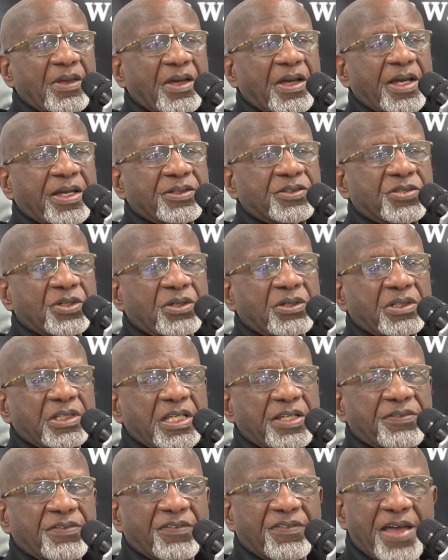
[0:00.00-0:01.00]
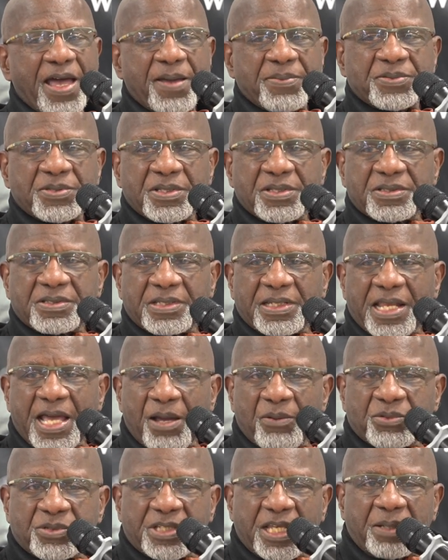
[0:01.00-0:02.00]
I took a leave of absence and
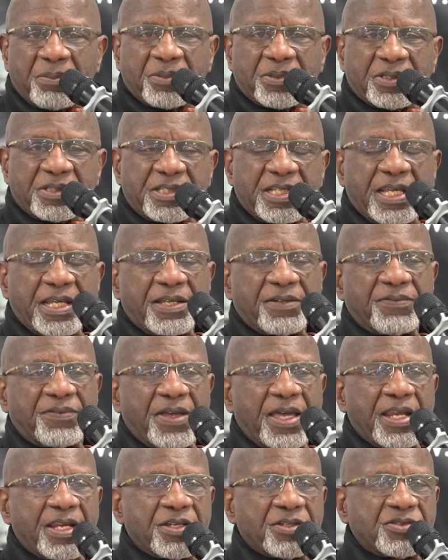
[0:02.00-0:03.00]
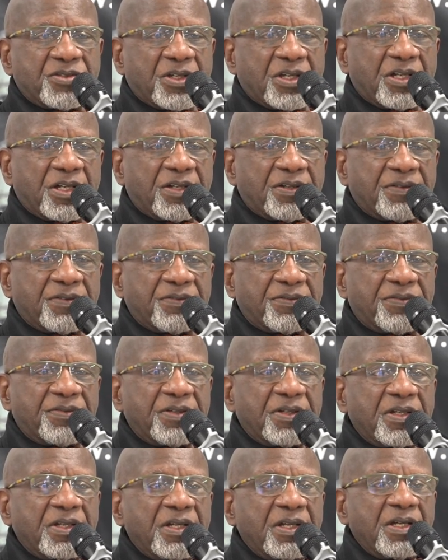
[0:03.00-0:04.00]
I was able to take advantage of
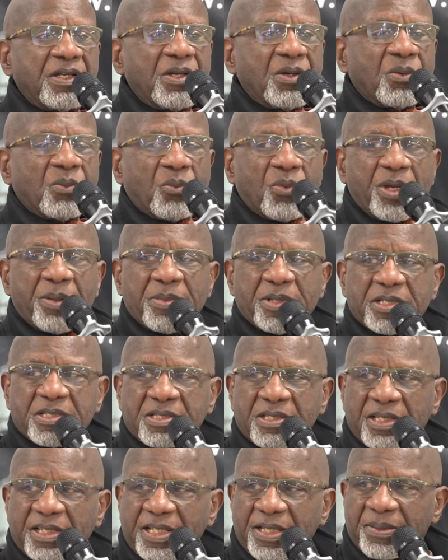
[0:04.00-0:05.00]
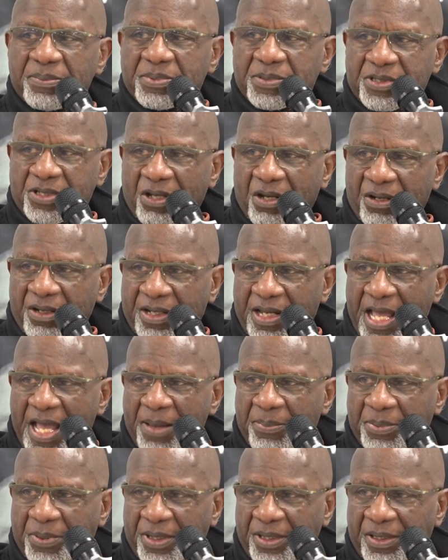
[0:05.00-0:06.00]
Women's Lib started
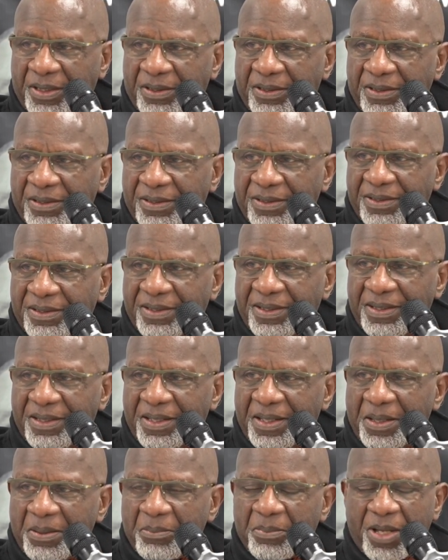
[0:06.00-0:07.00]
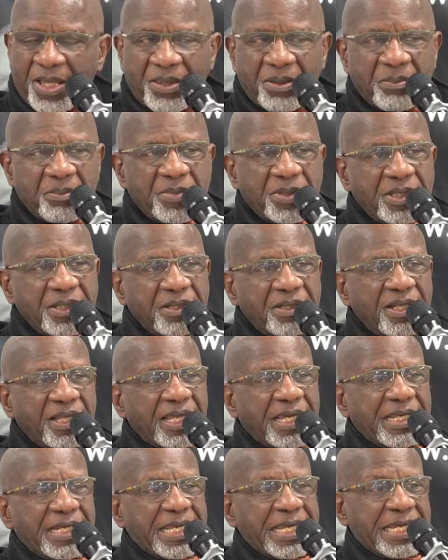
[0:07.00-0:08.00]
happening by the
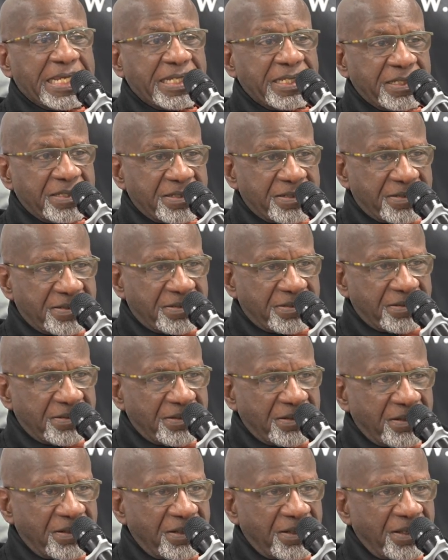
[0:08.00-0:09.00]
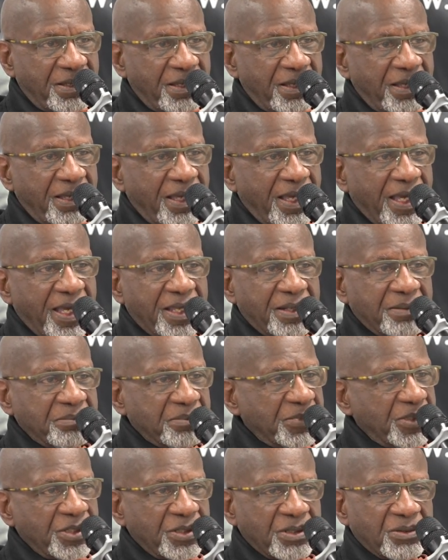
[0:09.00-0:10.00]
mid-late 80s.
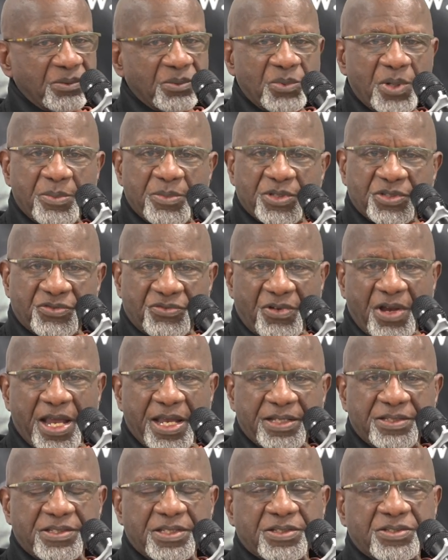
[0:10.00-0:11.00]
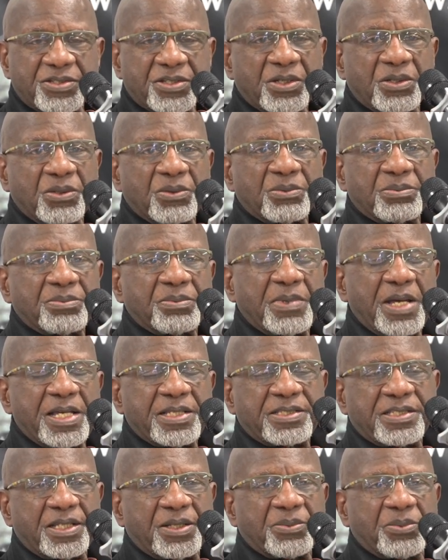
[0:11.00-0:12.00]
And, women's rights. And so I
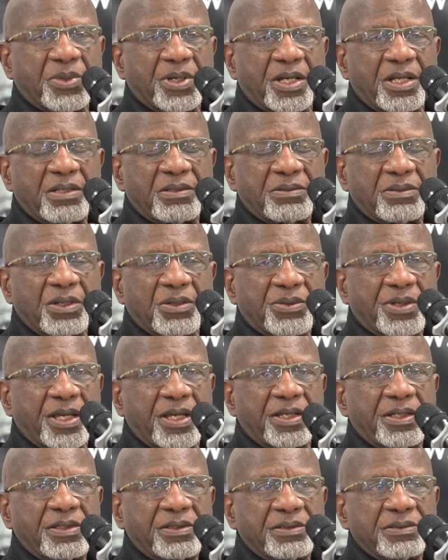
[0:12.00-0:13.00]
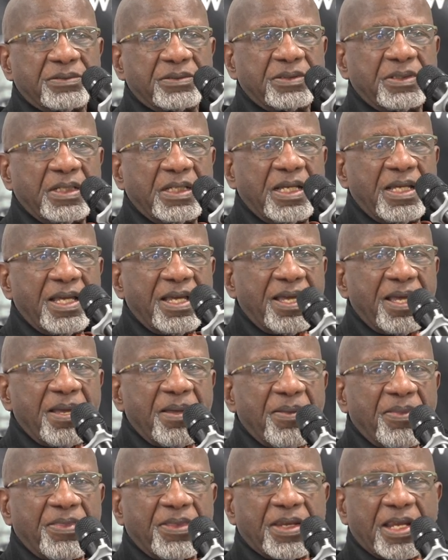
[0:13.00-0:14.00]
said, well, okay.
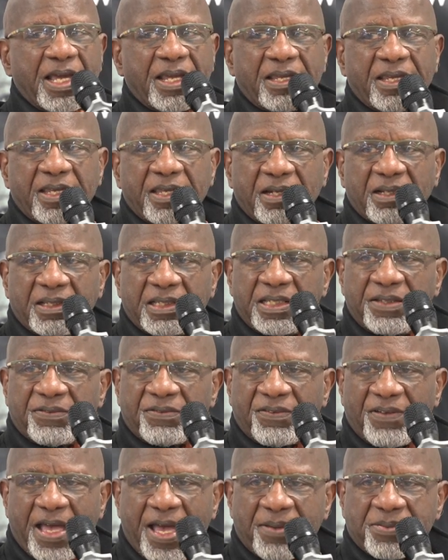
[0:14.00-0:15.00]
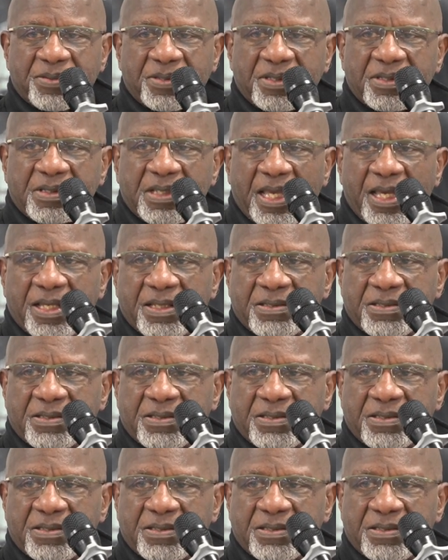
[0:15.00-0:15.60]
Then I can get a leave of absence